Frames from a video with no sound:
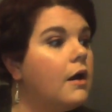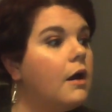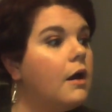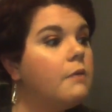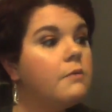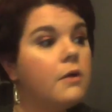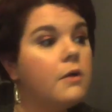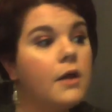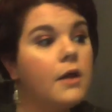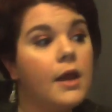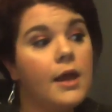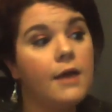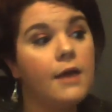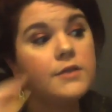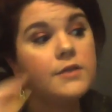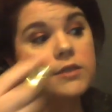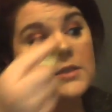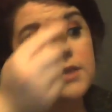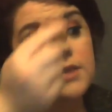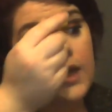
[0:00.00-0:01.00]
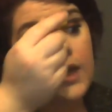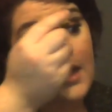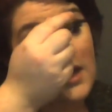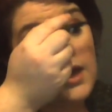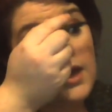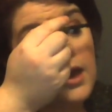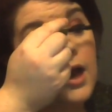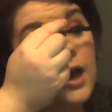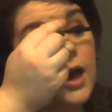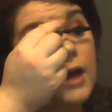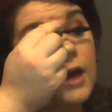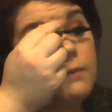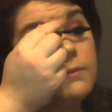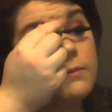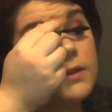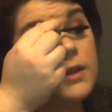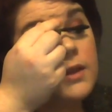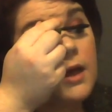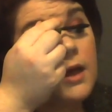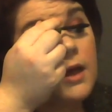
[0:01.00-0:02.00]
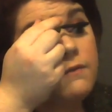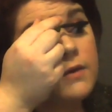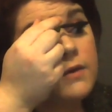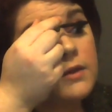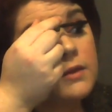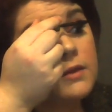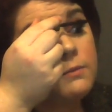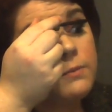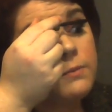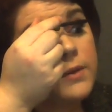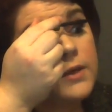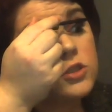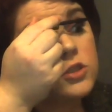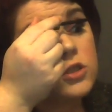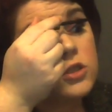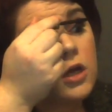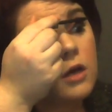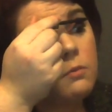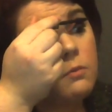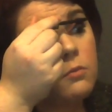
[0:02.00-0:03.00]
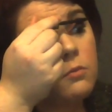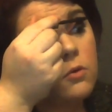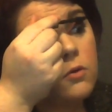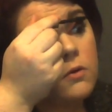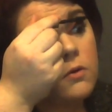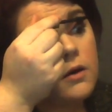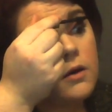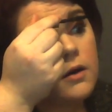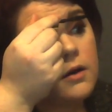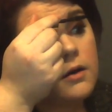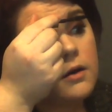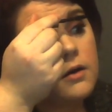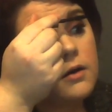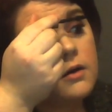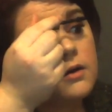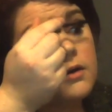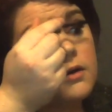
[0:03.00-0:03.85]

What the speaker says: I'm going to have to say I'm loving the Big Shot more.